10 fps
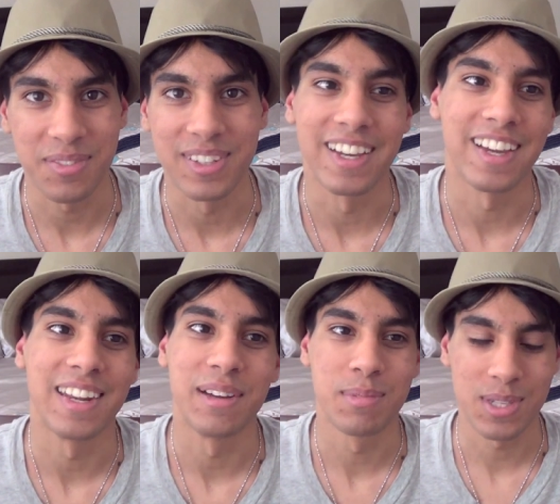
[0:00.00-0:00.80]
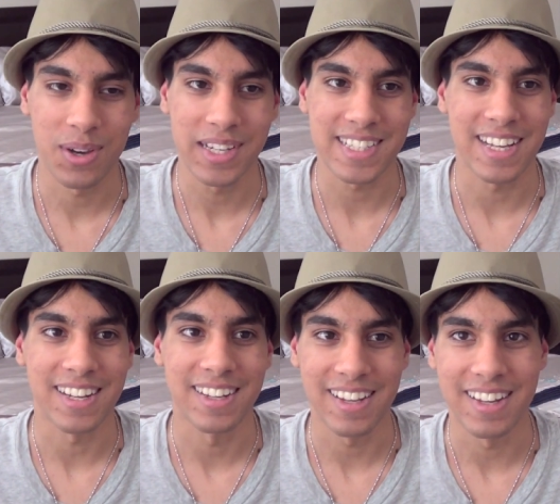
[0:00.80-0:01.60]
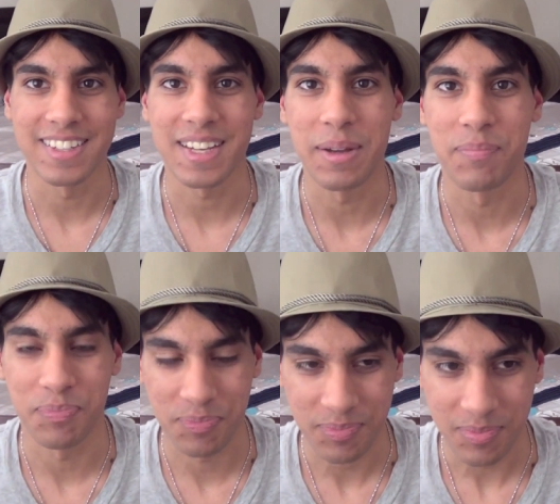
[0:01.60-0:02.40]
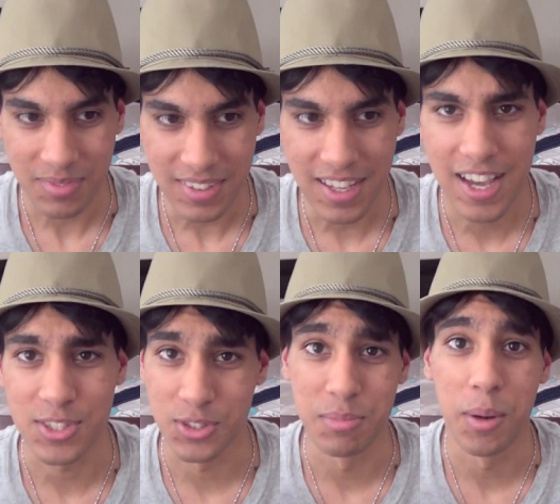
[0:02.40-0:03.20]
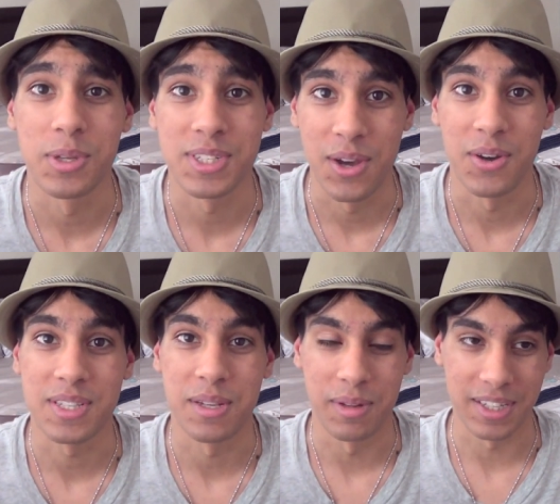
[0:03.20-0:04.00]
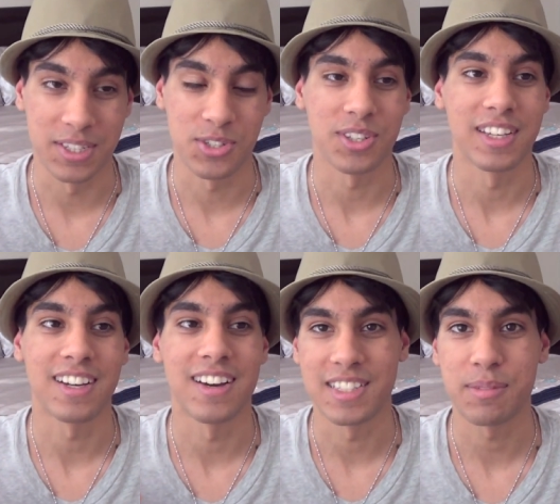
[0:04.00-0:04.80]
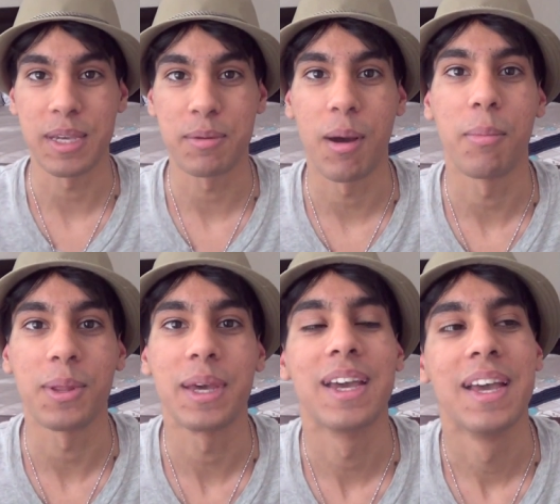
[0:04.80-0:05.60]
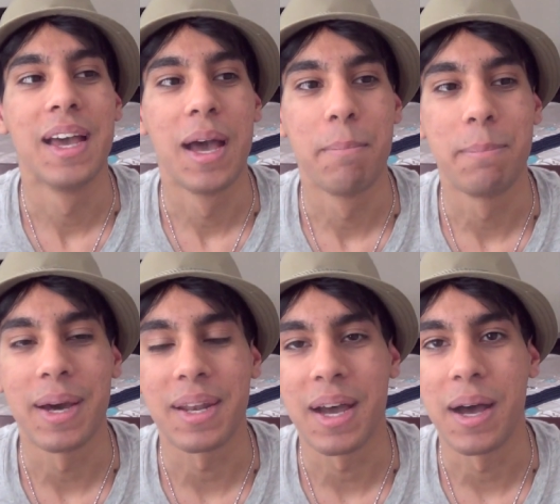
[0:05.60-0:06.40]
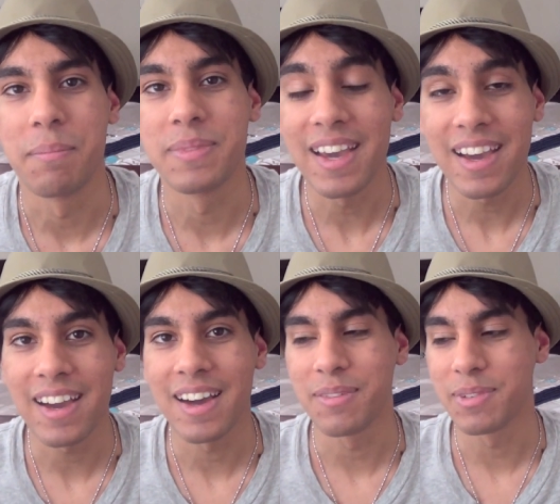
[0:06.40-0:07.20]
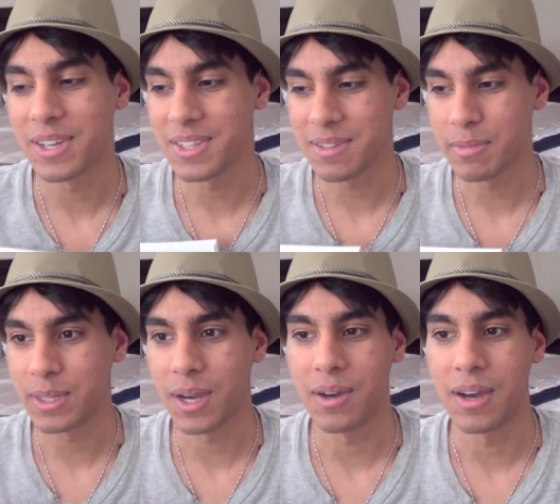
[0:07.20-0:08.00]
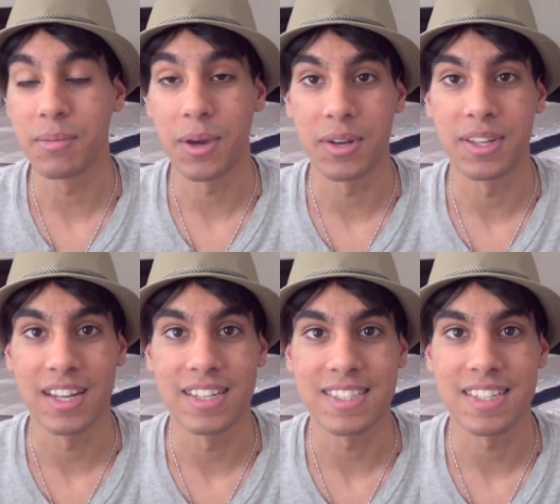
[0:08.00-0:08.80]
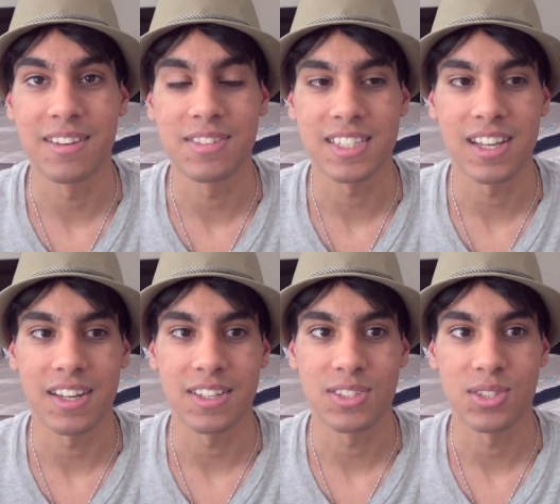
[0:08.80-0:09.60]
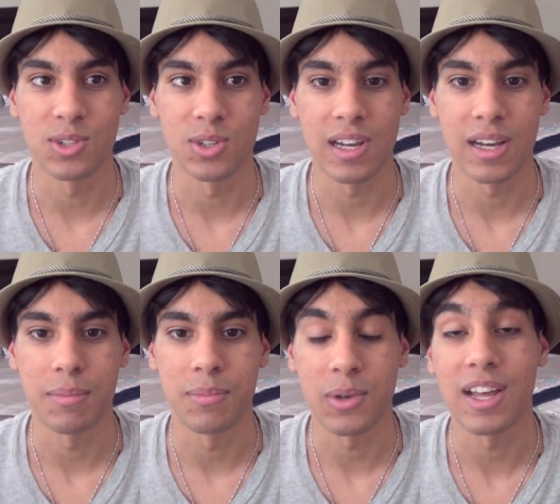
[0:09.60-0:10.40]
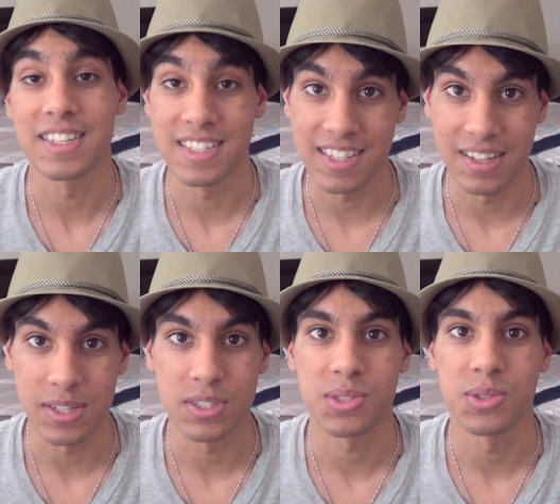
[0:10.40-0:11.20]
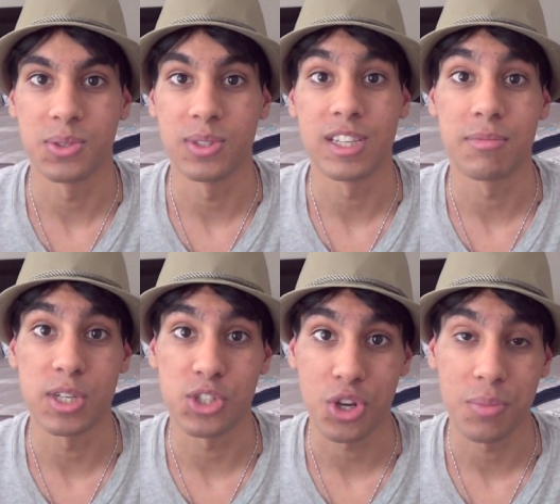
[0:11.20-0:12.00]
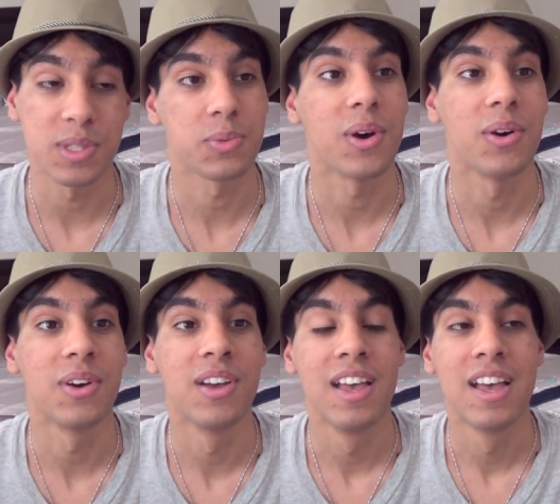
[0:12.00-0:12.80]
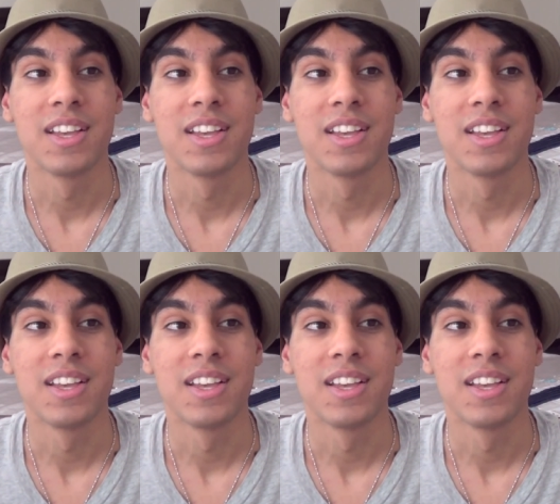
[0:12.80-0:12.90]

happening and I'm so excited and um, as you can probably tell because I'm like literally can't speak properly. But um, yeah, because I've been go I'm going to London, I've decided to, um, well I decided to leave my job as well.